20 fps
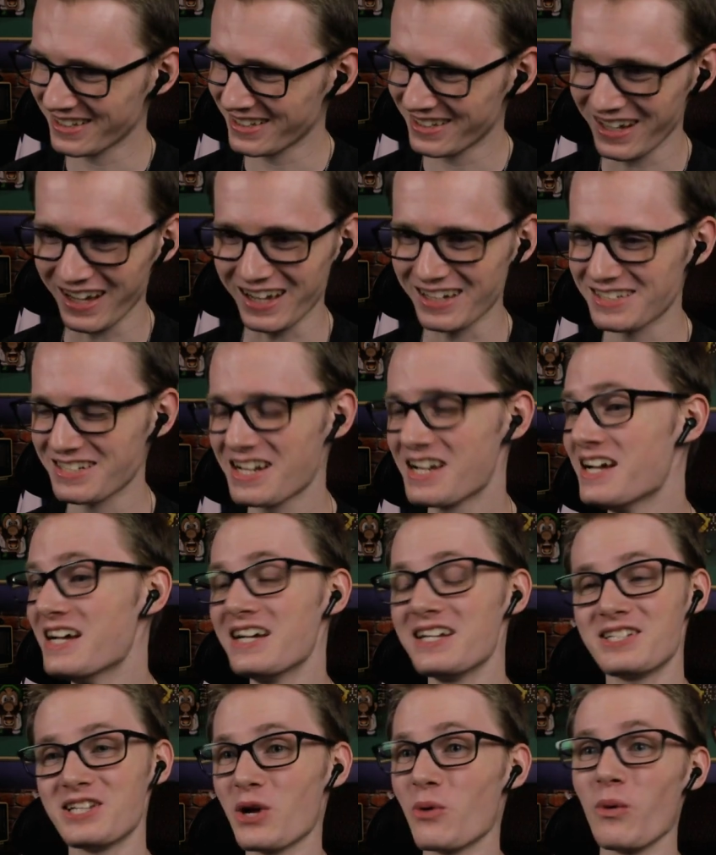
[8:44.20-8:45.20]
Gosh,
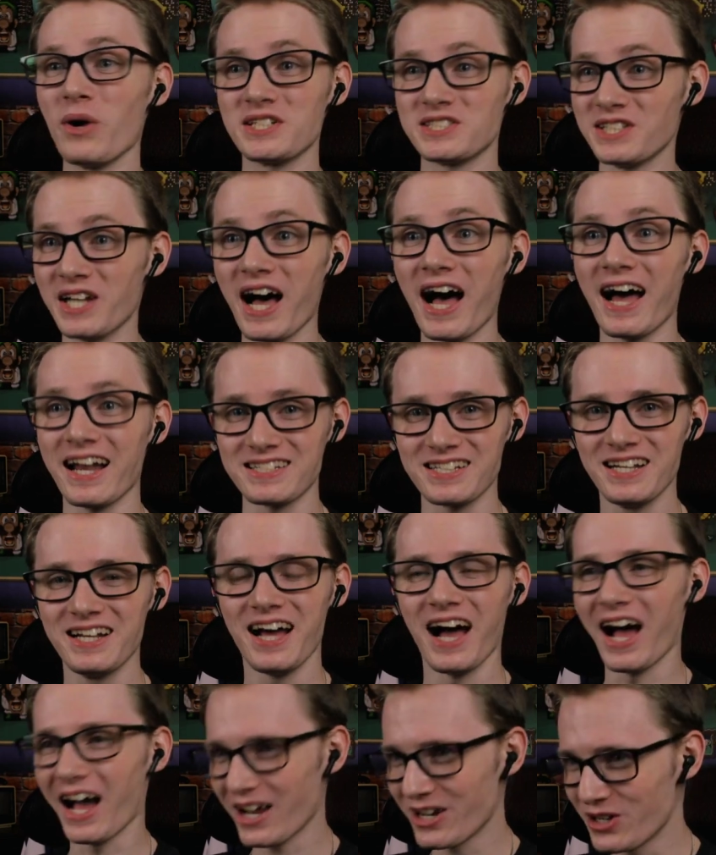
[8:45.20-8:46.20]
she was not.
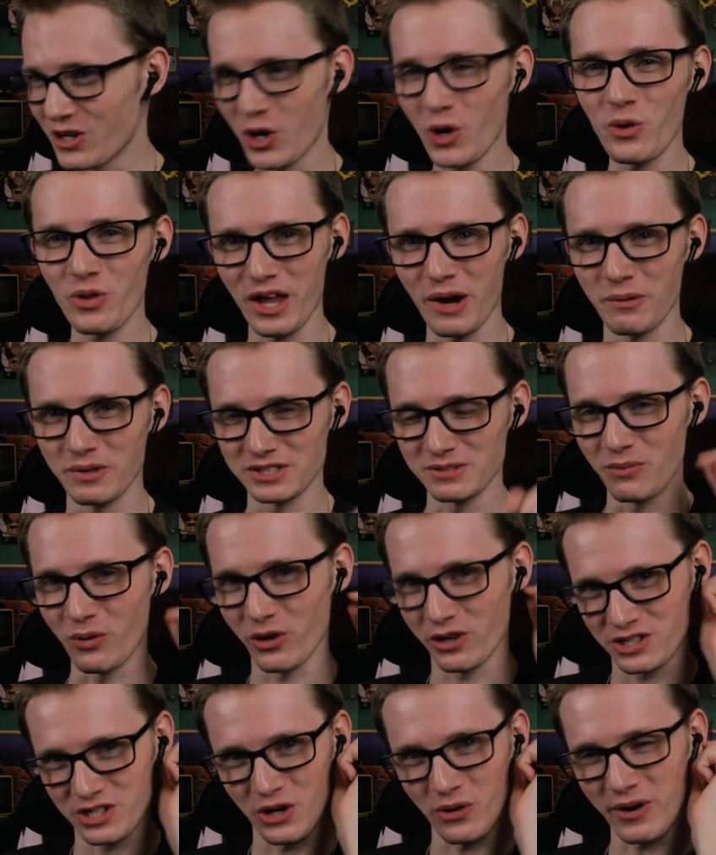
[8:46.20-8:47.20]
I knew there was
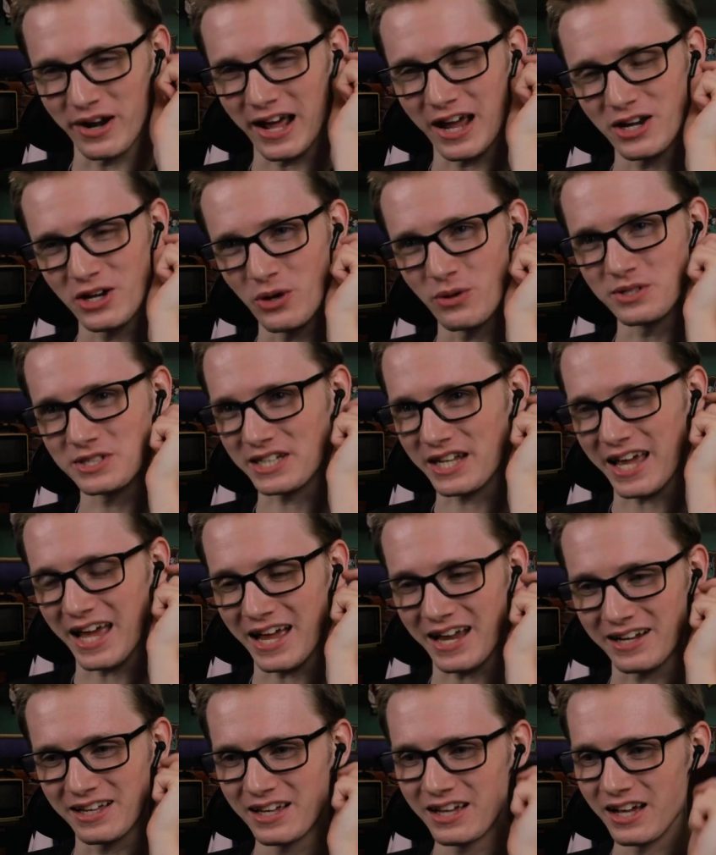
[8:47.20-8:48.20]
more to it. I knew she
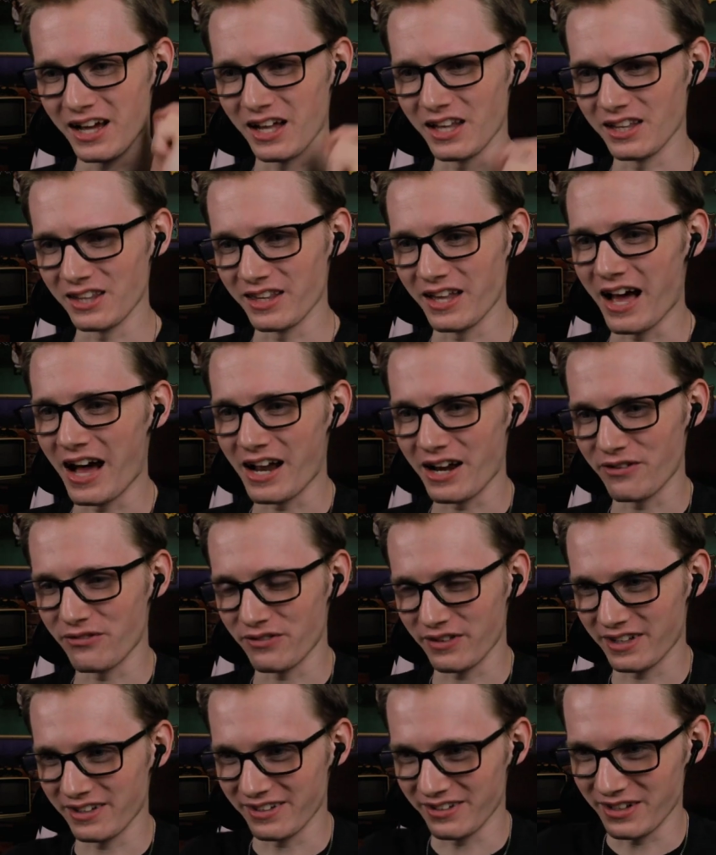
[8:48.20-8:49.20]
had a lot of
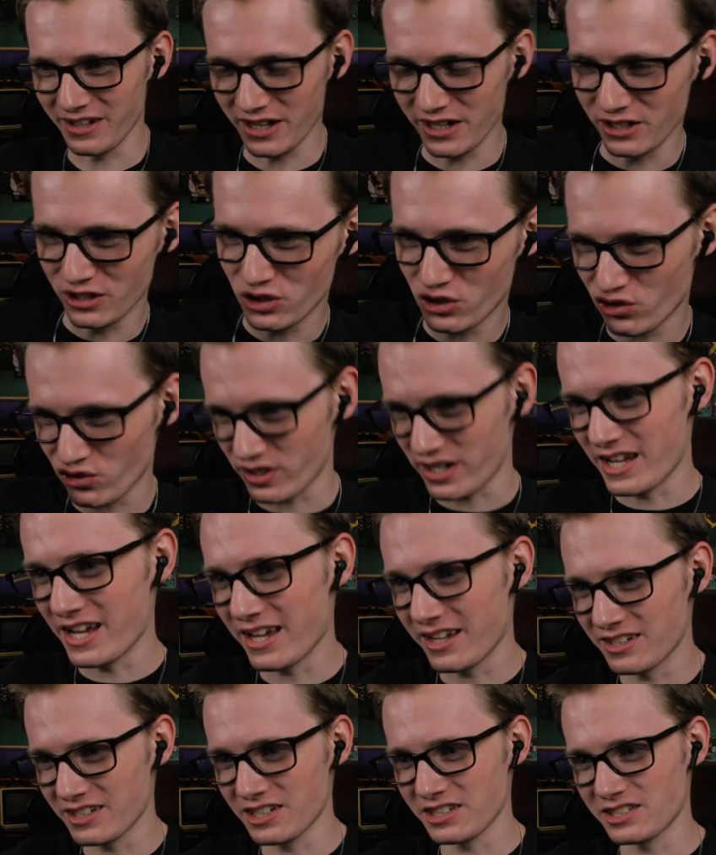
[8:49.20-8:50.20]
intrigue
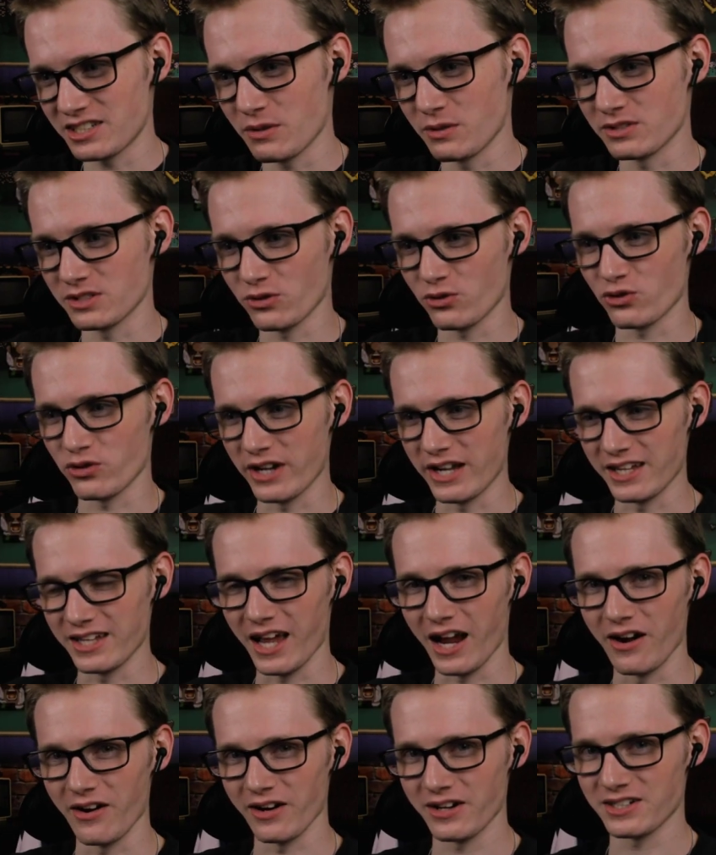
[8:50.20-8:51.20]
and she was a great
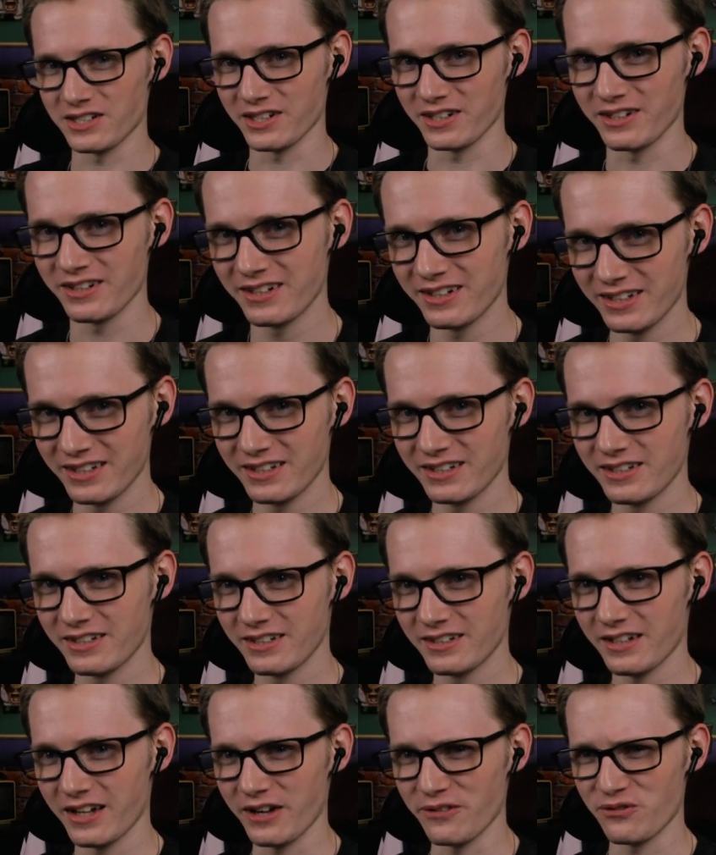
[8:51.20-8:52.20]
character.
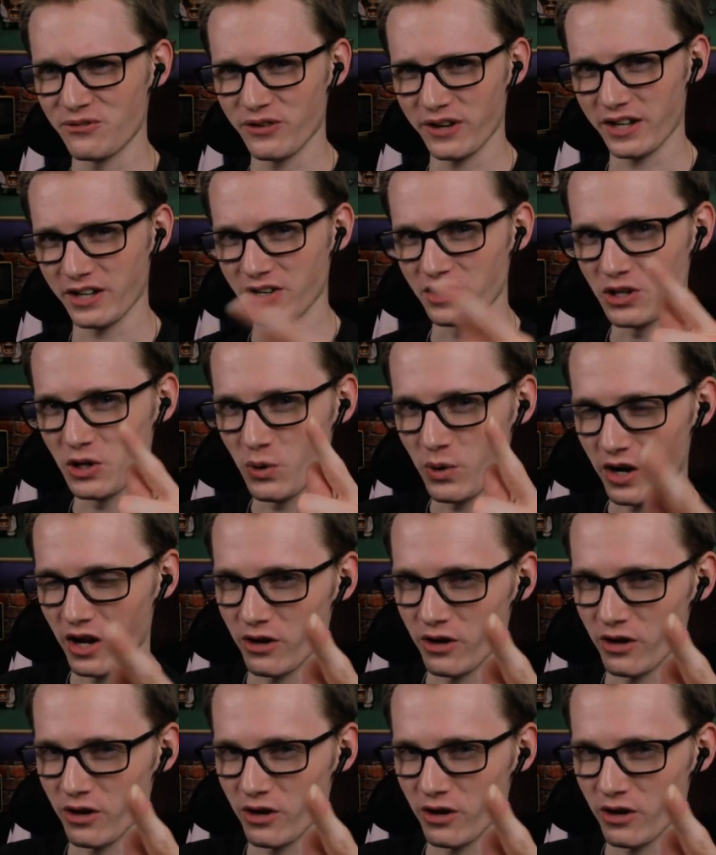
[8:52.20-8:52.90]
I freaking knew it,